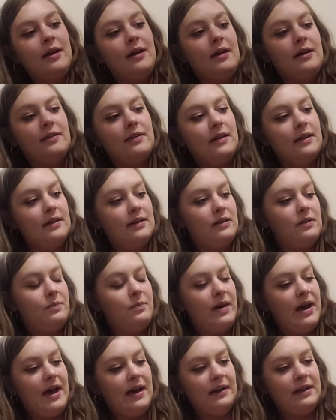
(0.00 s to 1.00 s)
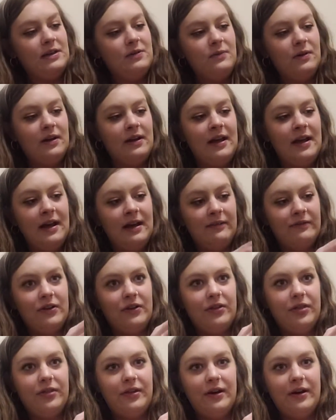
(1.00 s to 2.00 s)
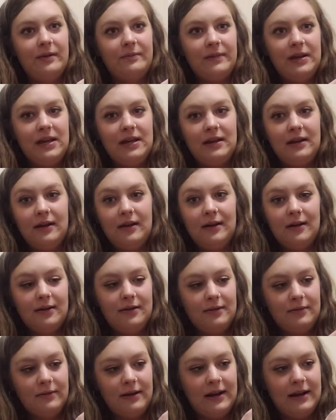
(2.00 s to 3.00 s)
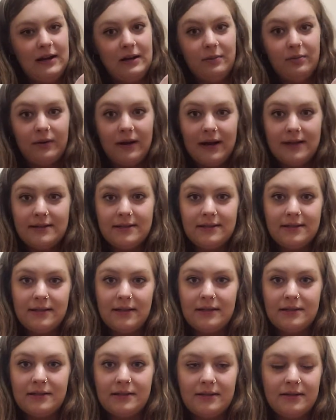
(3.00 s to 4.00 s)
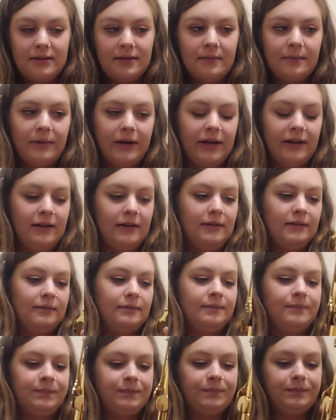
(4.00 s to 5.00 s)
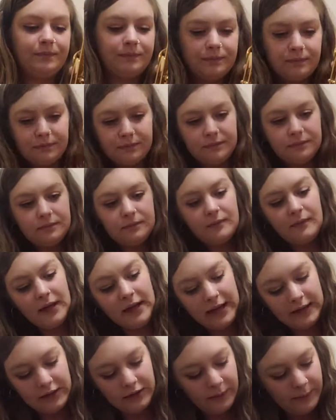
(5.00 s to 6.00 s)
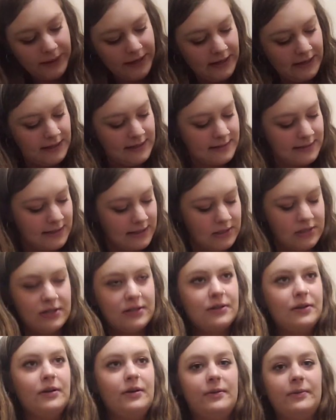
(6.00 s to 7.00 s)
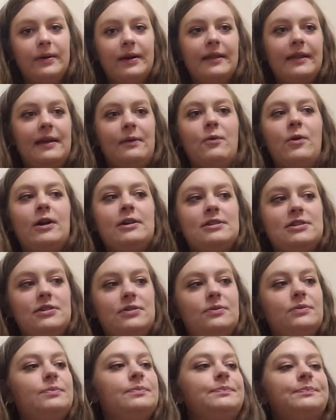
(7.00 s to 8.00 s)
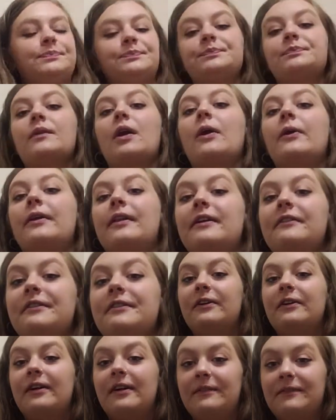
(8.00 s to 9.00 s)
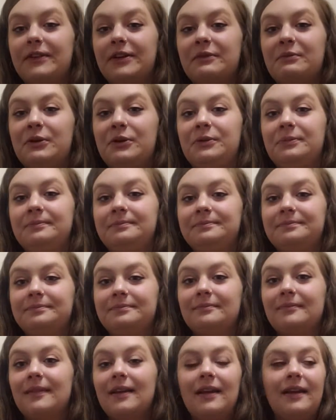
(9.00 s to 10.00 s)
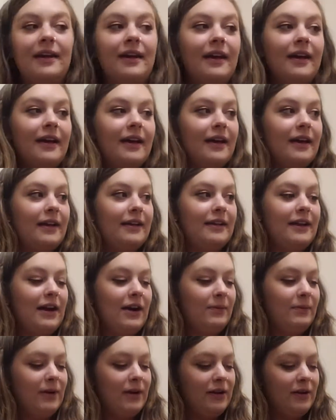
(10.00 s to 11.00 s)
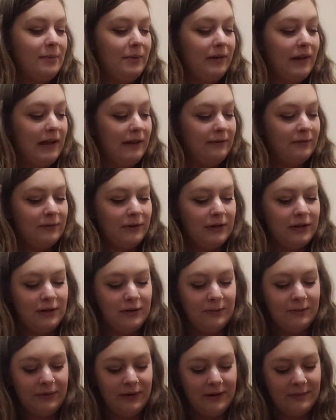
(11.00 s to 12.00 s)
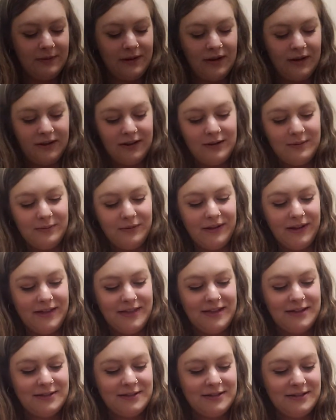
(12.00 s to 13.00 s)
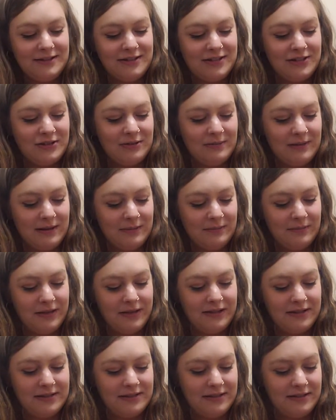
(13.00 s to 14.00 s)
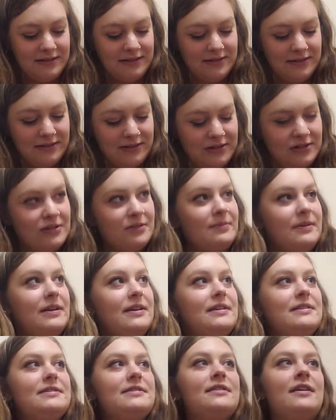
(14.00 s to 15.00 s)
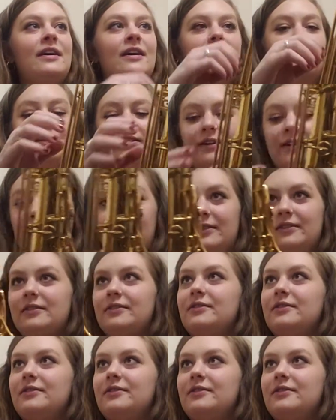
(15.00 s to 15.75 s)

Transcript: And then in the back, you want to have your thumb here ready to press this button. And your pinkies can just go where they want to, where they comfortable. Now I'm going to play for you, but I'm not going to play this instrument because this instrument is not good.